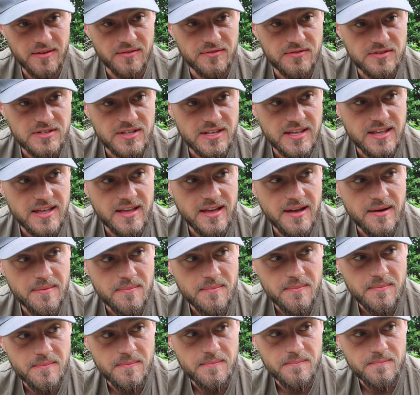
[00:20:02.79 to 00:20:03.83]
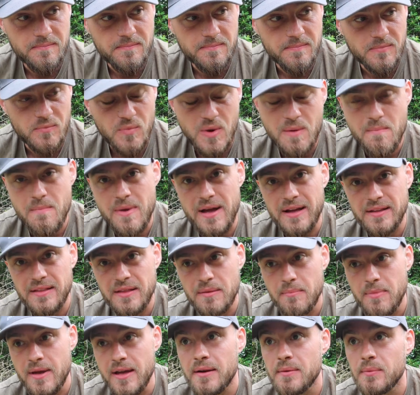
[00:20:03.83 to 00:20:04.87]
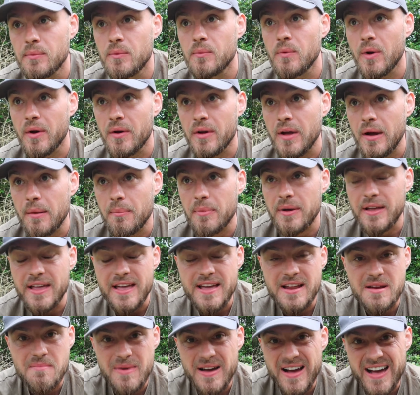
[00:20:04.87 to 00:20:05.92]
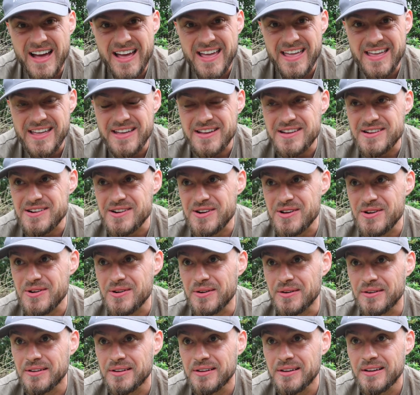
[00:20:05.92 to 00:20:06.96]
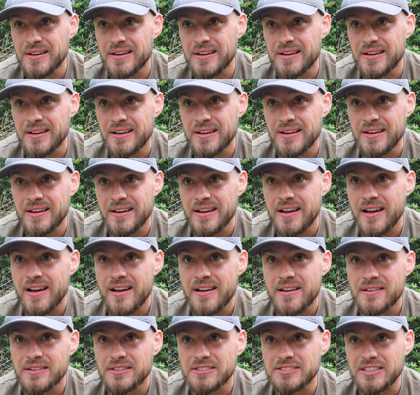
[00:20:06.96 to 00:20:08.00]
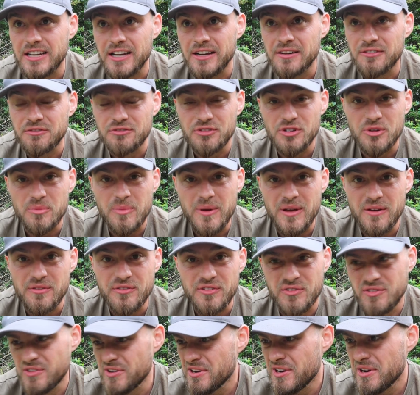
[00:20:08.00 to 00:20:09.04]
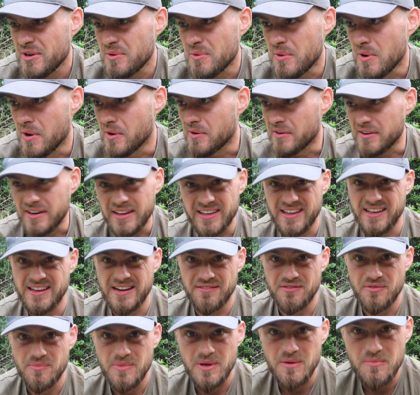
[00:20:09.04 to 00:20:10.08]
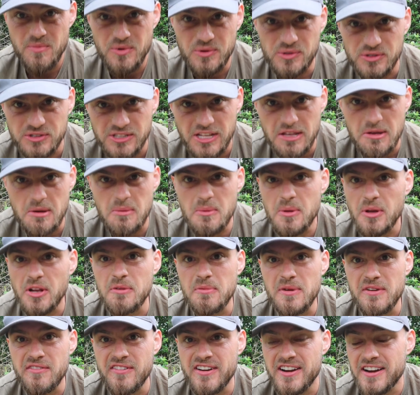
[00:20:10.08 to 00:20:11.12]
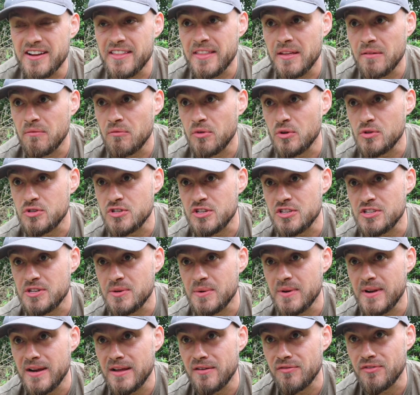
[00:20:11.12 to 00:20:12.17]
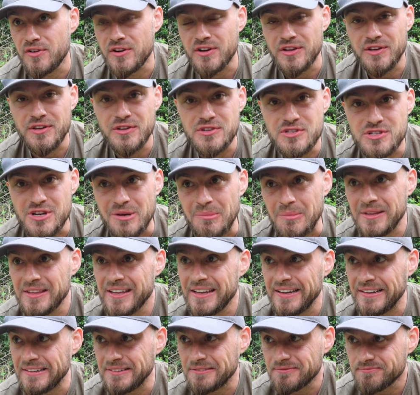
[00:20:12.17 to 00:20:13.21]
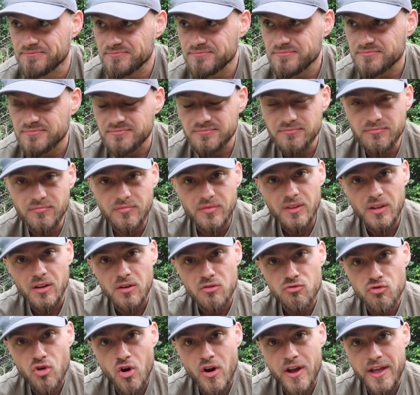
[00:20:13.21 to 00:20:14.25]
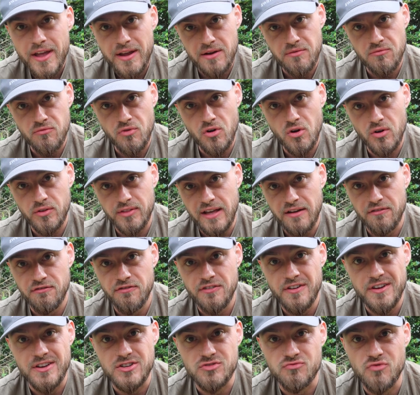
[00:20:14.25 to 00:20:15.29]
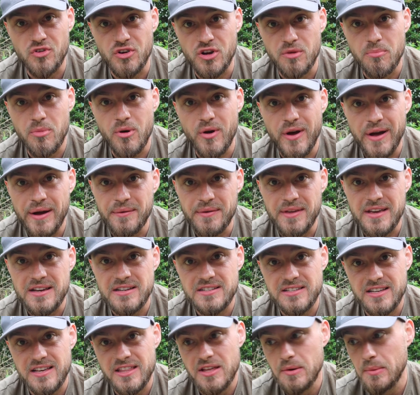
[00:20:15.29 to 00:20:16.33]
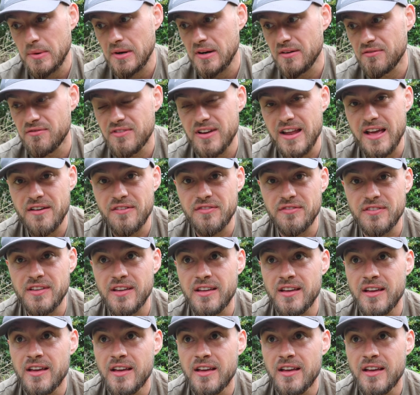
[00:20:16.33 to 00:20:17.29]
obviously went back to bed, woke up again about 8 o'clock. Sat up for a bit, thought, you know what, I'm going to get another bit more sleep. I'm not going to be reeling them rods into 11, and good job I did. Right hand rod, that first rod I put out yesterday, the one I've left,